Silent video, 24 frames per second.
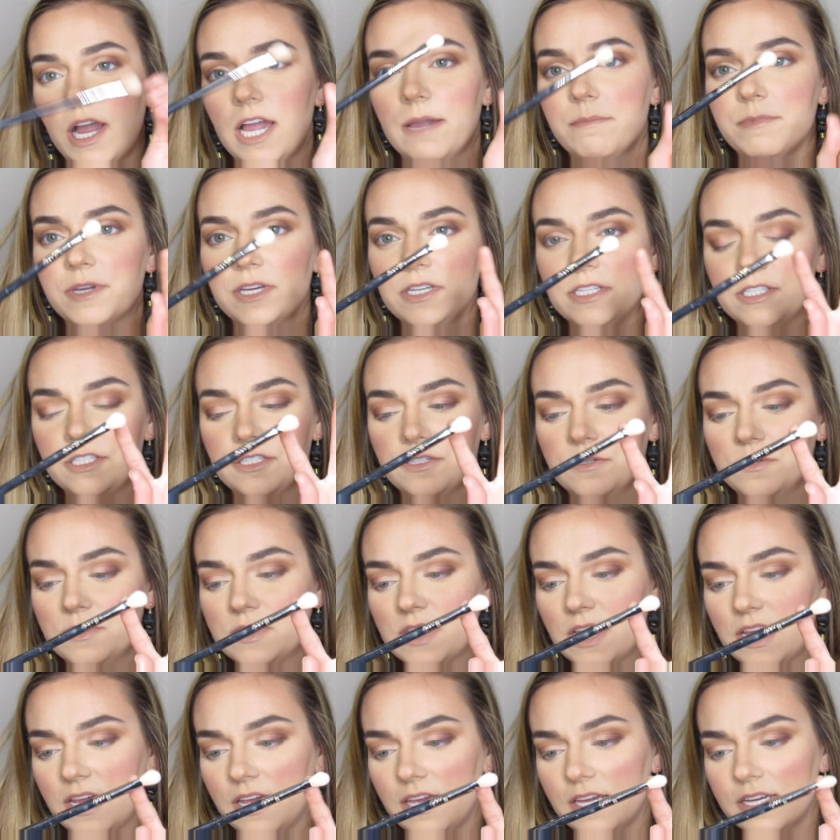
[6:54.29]
I'm gonna
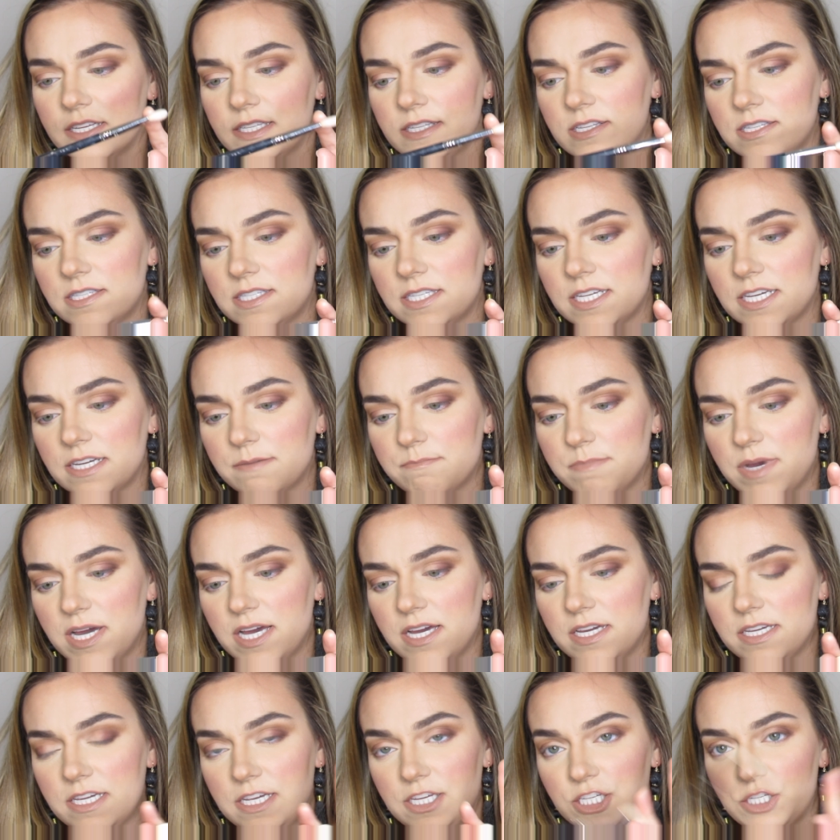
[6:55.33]
use a
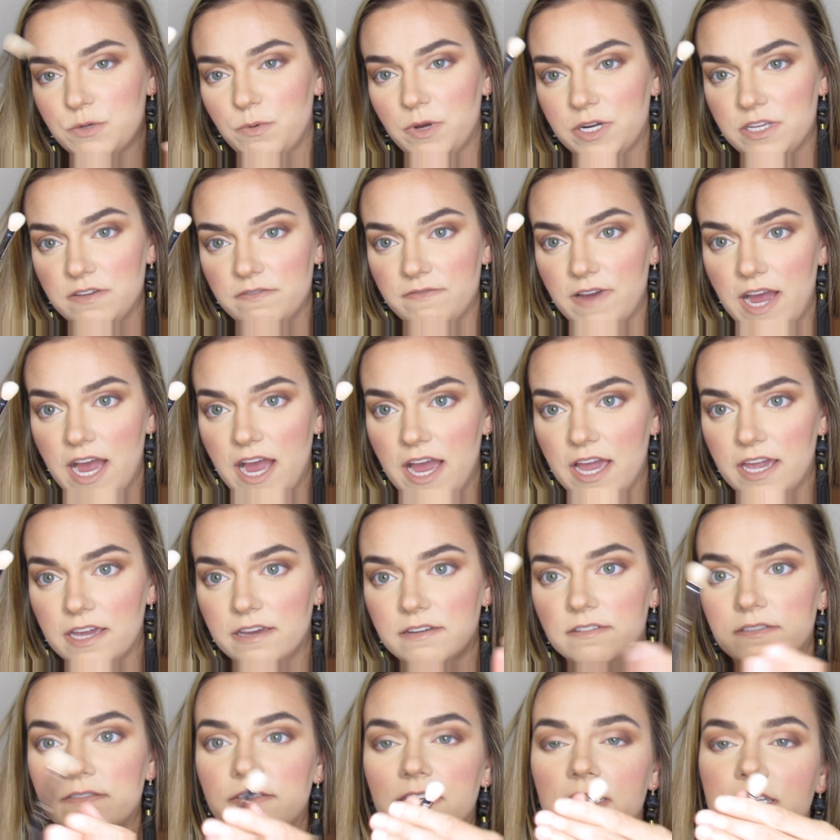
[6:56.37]
Sigma
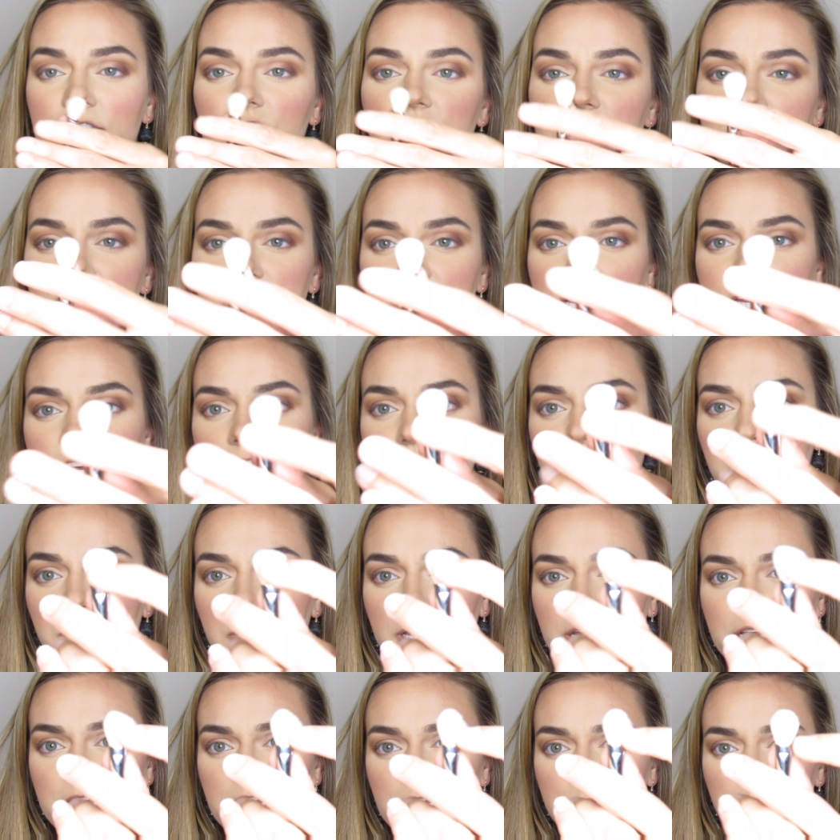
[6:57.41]
E25. It's just like a
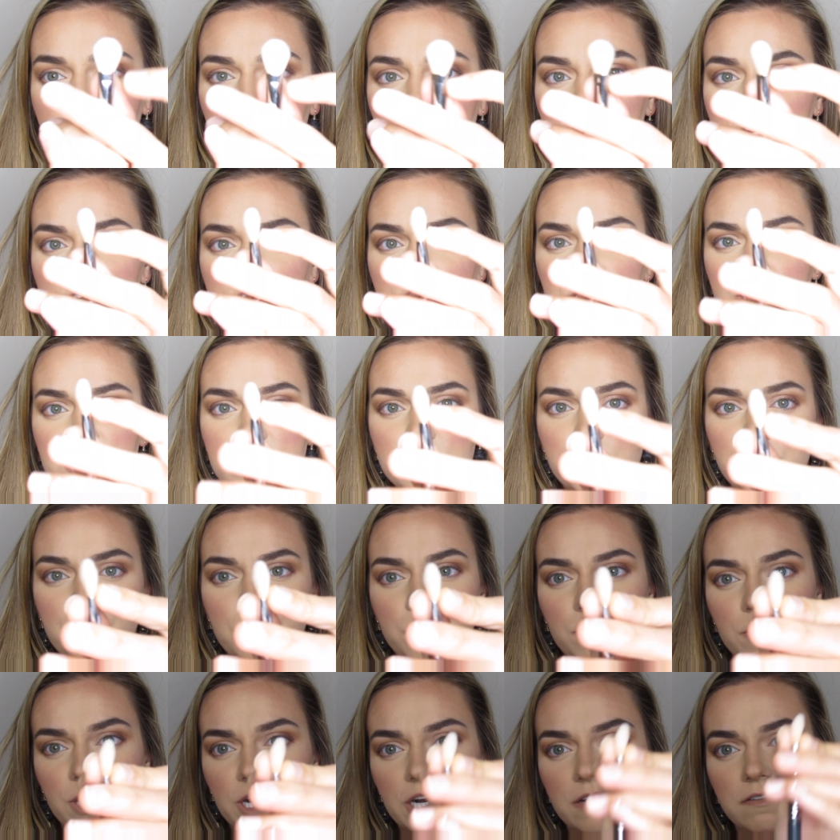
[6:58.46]
blending brush that's
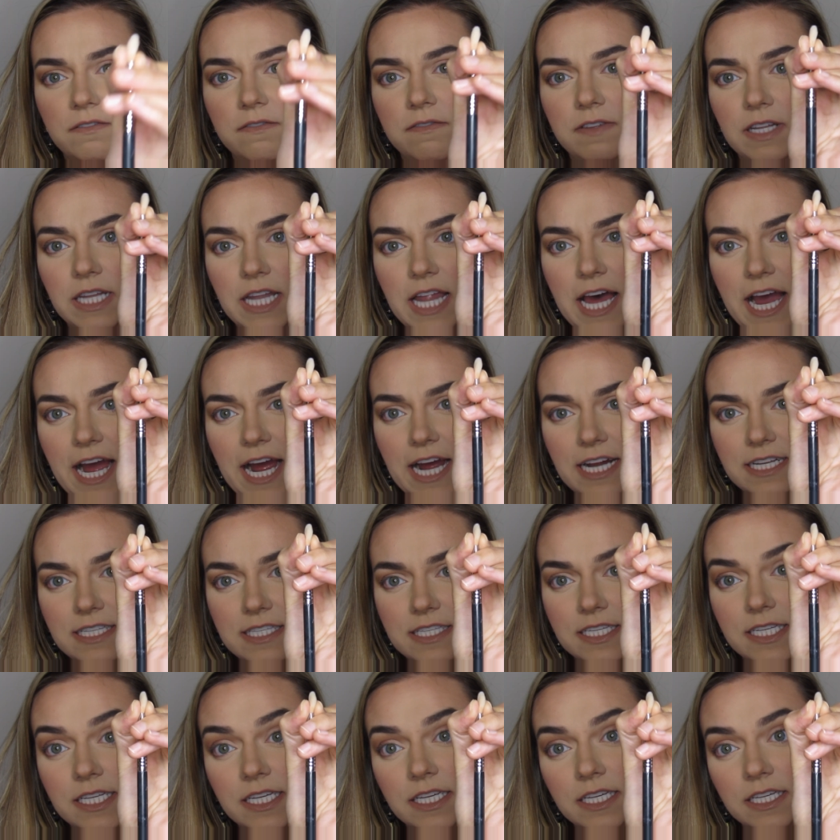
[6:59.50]
more
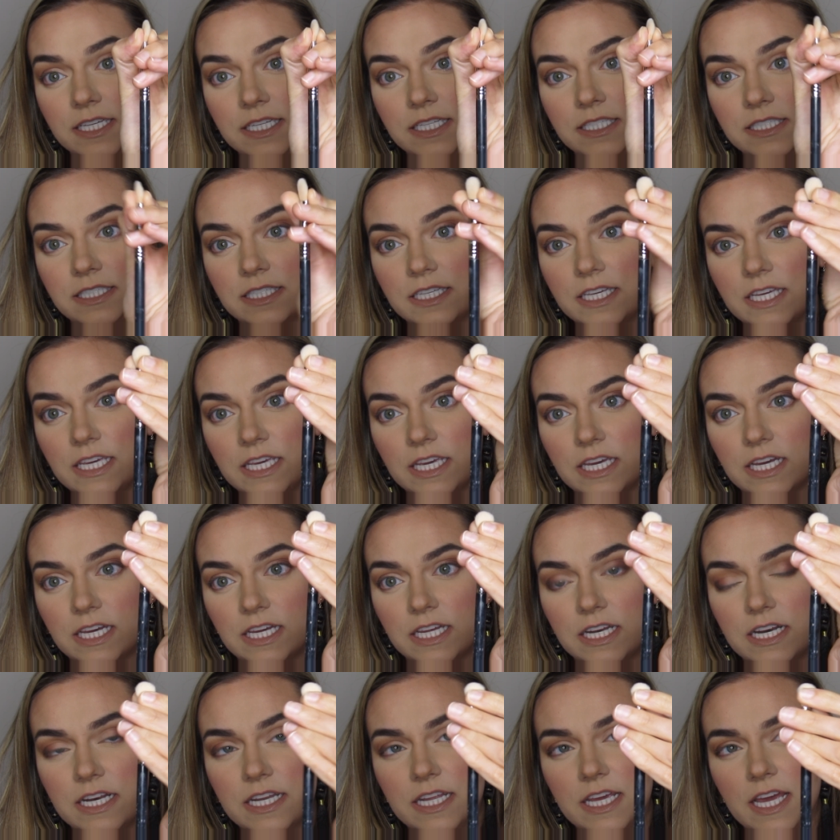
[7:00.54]
flat
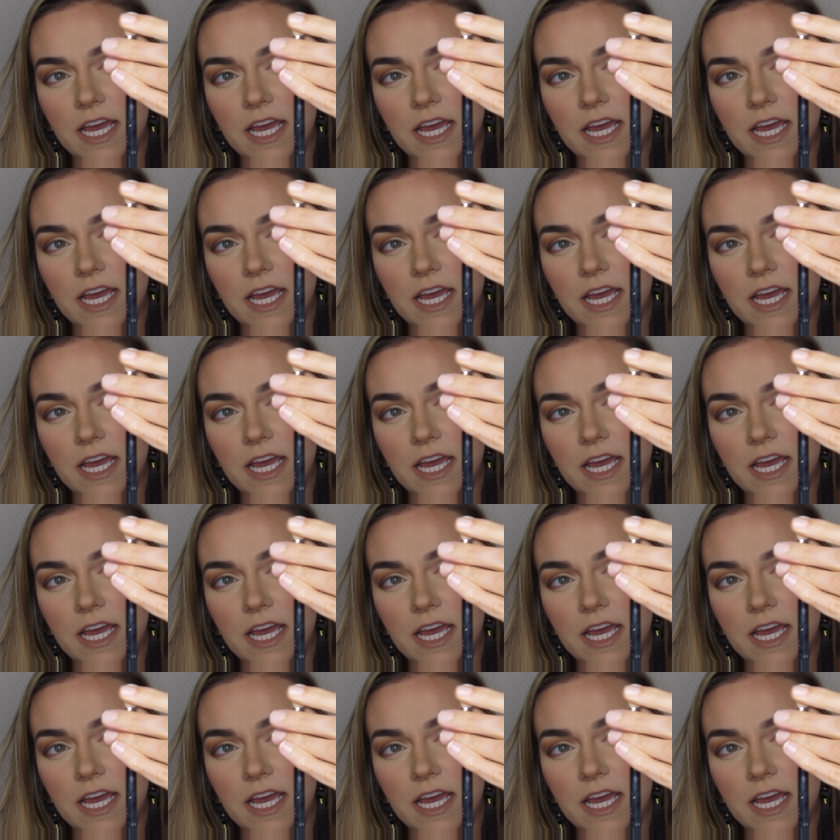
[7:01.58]
and it